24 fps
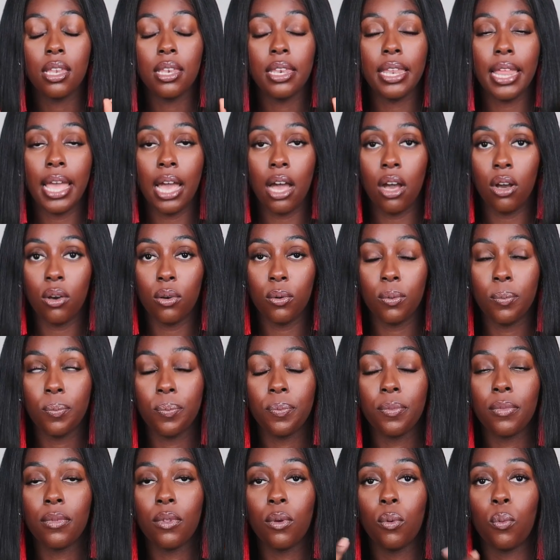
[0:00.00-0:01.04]
Now,
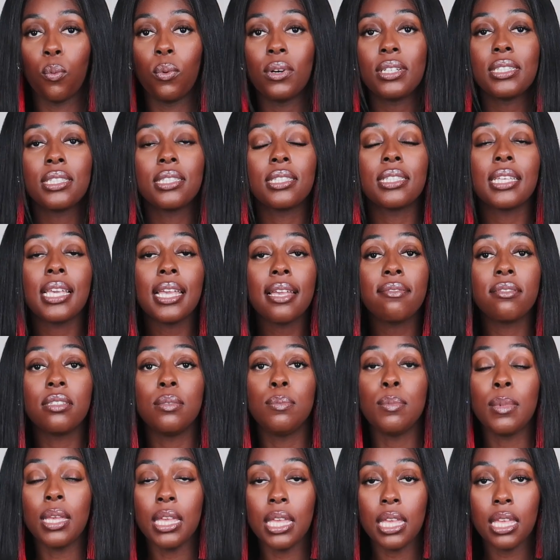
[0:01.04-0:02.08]
what
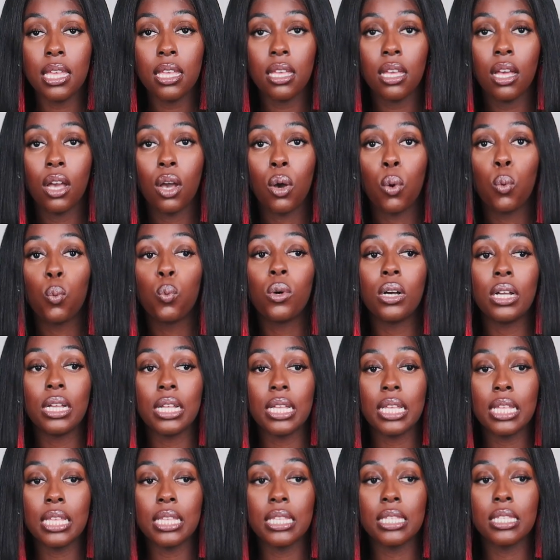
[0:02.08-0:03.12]
saved me
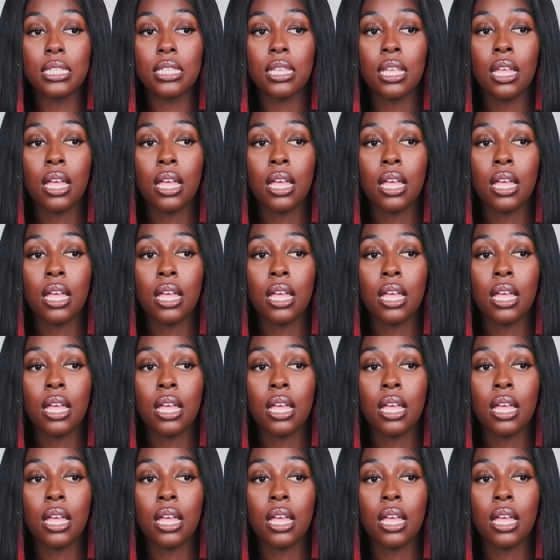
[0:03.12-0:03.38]
was